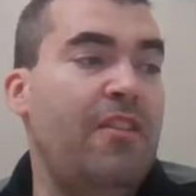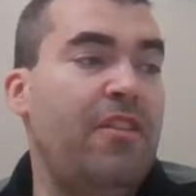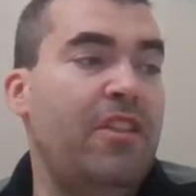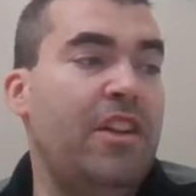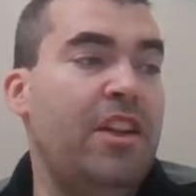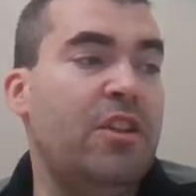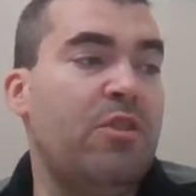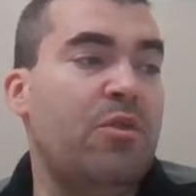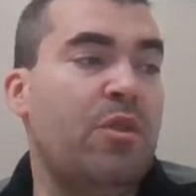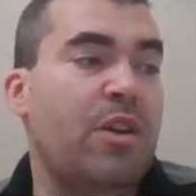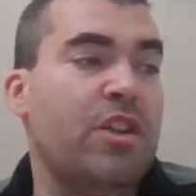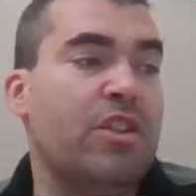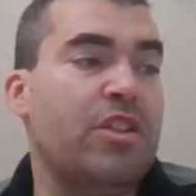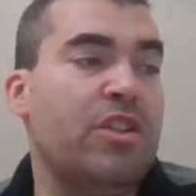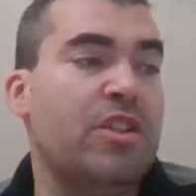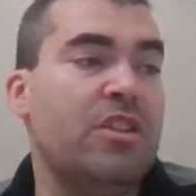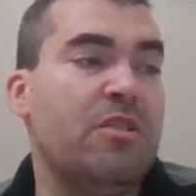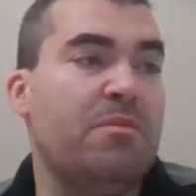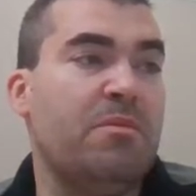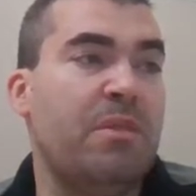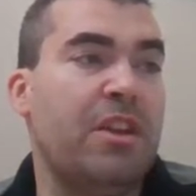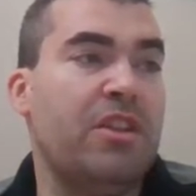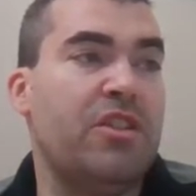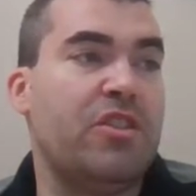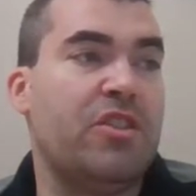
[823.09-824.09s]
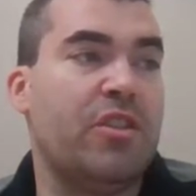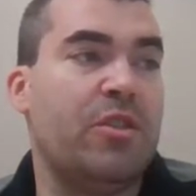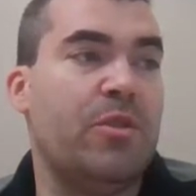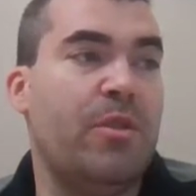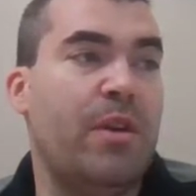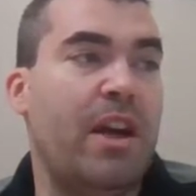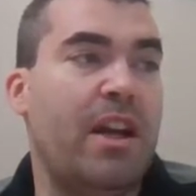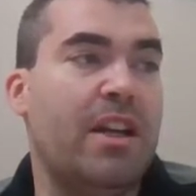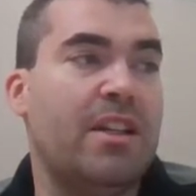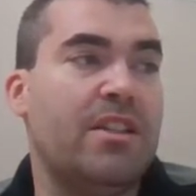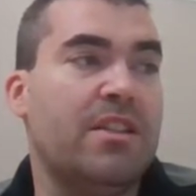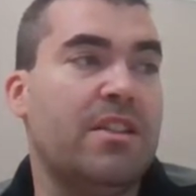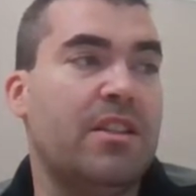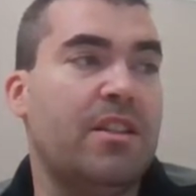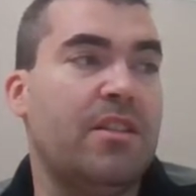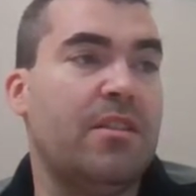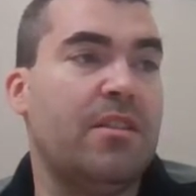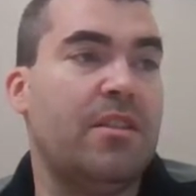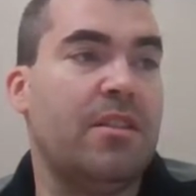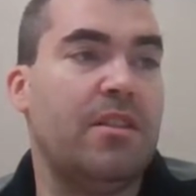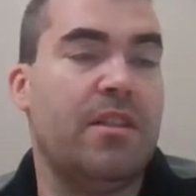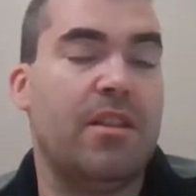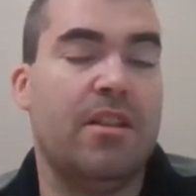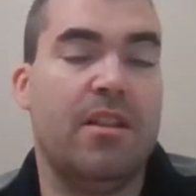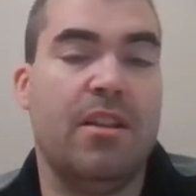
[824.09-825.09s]
If you have any questions, make sure you
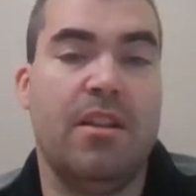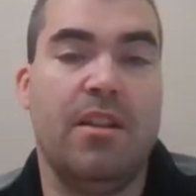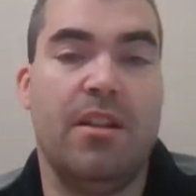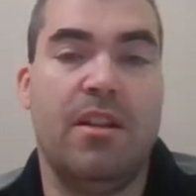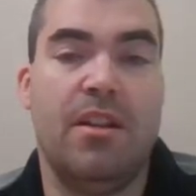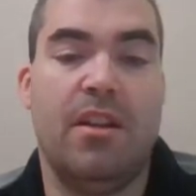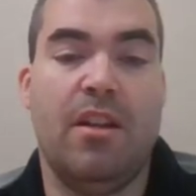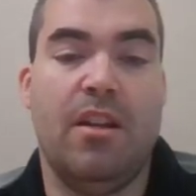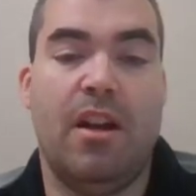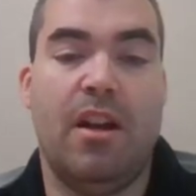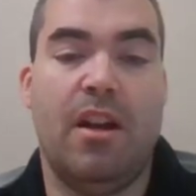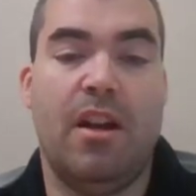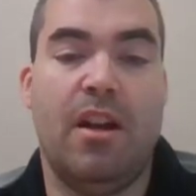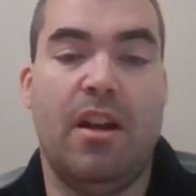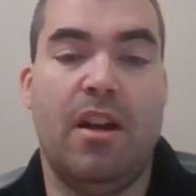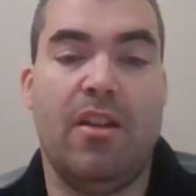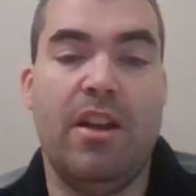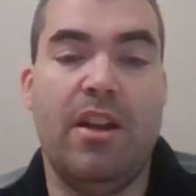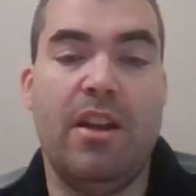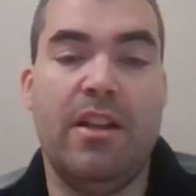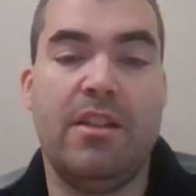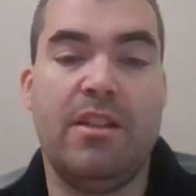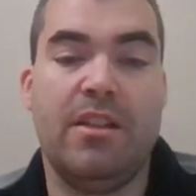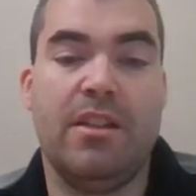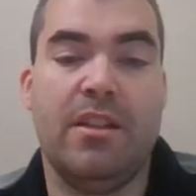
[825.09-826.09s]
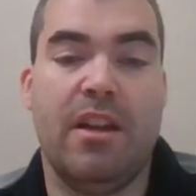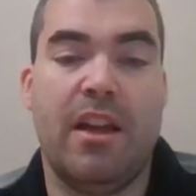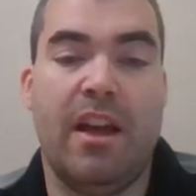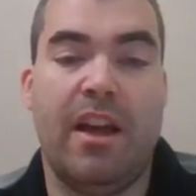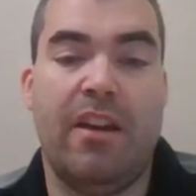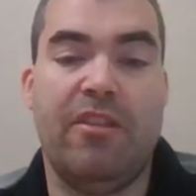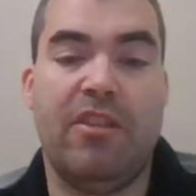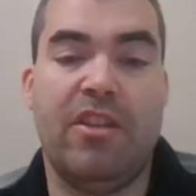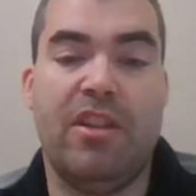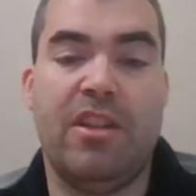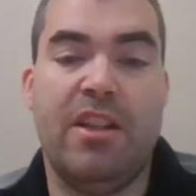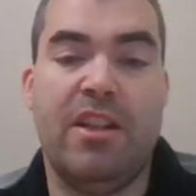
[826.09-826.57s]
ask. All right,